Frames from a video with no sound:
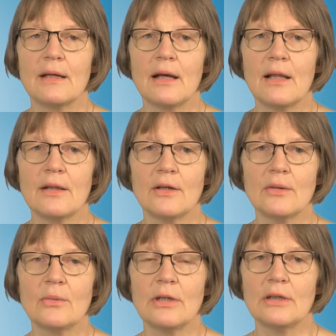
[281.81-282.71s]
And the
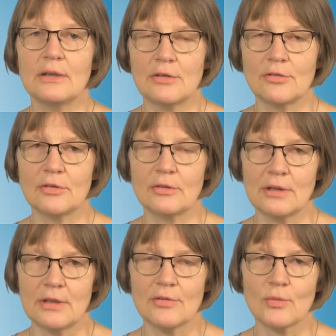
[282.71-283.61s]
only national
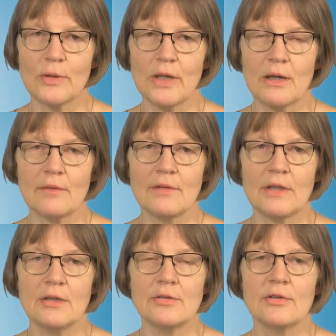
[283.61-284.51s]
test we have
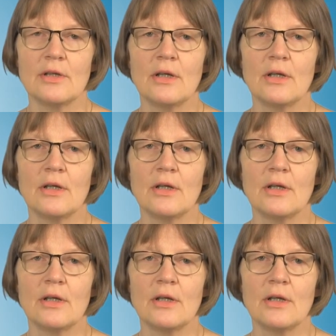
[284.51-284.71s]
is